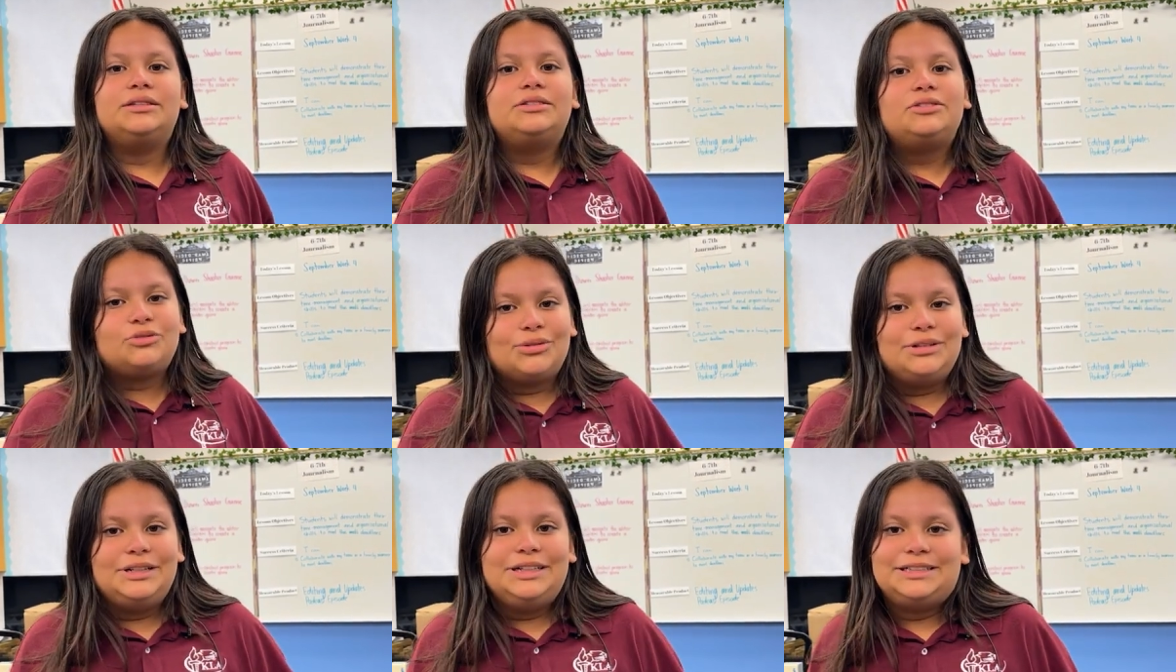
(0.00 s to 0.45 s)

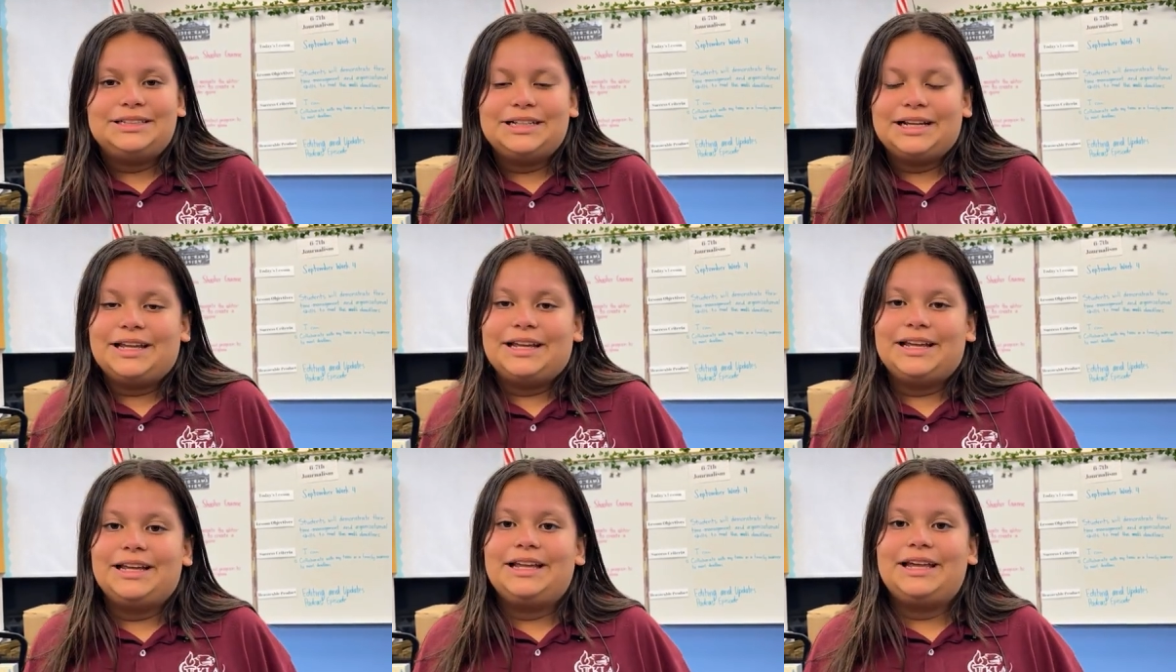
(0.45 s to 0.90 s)

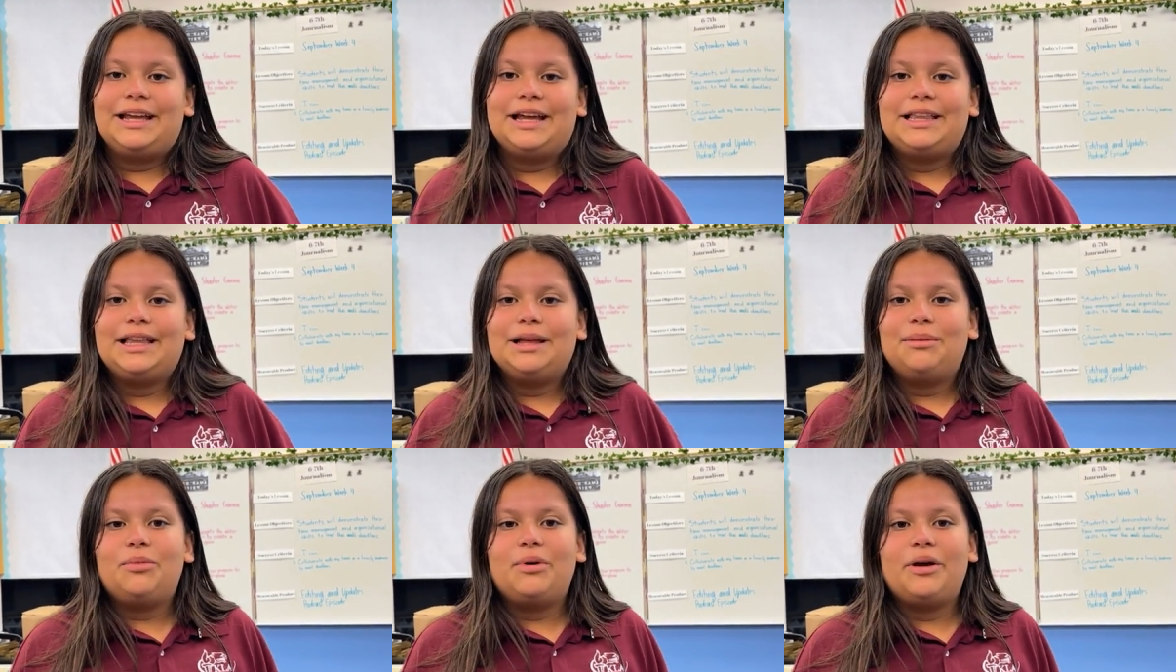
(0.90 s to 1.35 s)
22nd. Uh, get
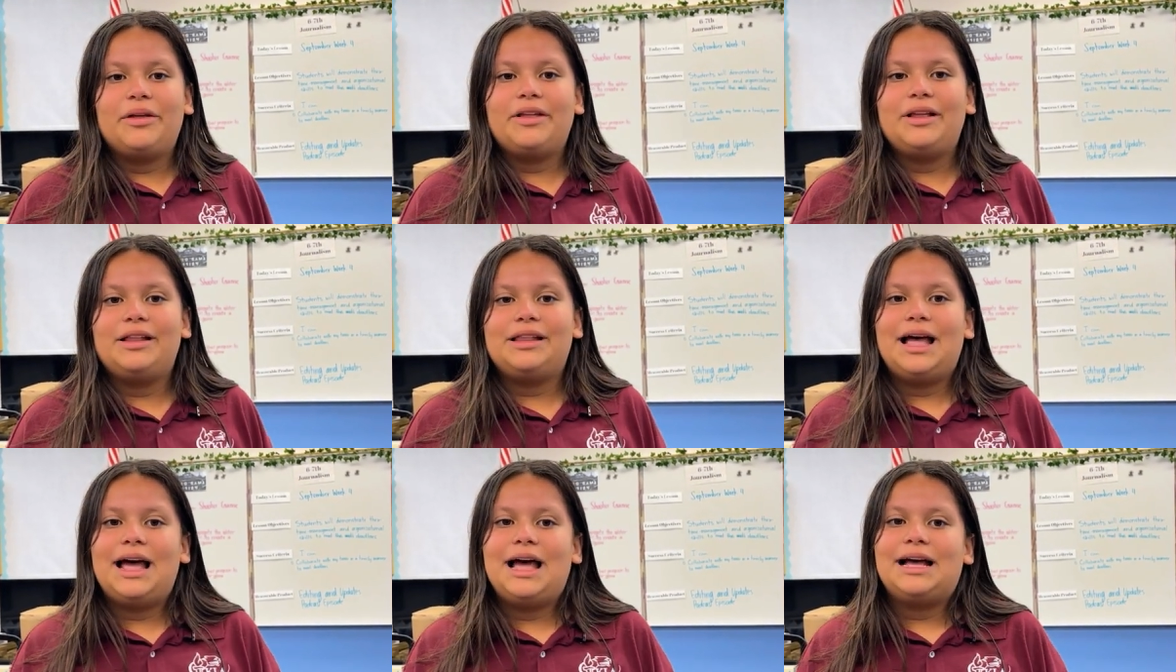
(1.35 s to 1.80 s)
them while they
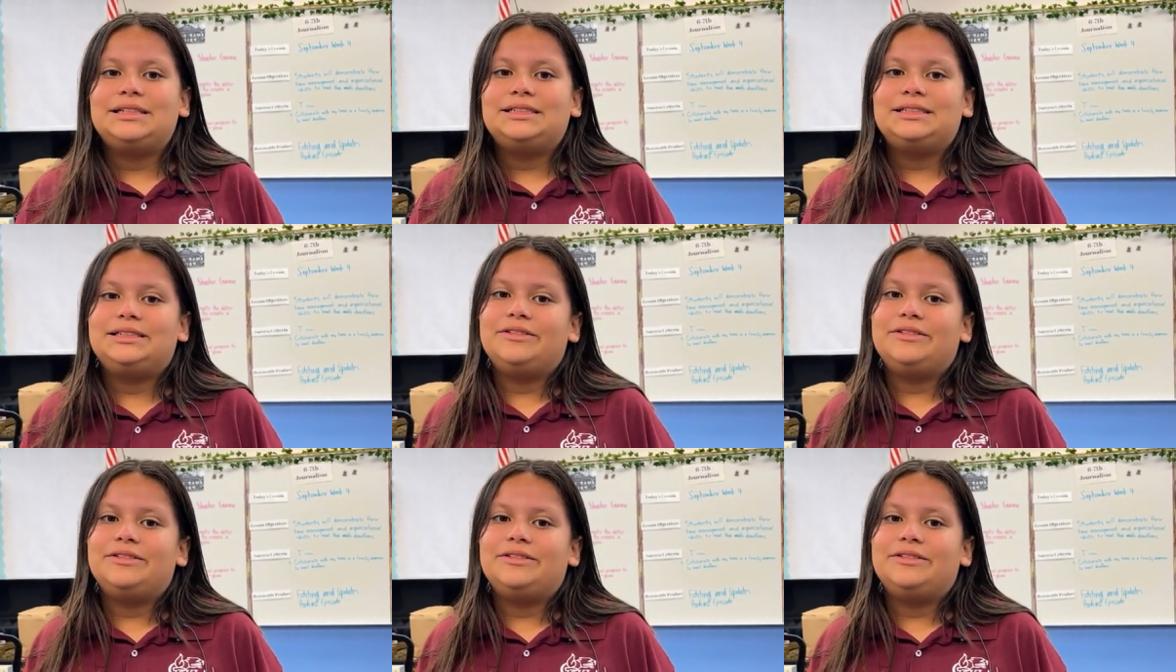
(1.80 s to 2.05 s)
last.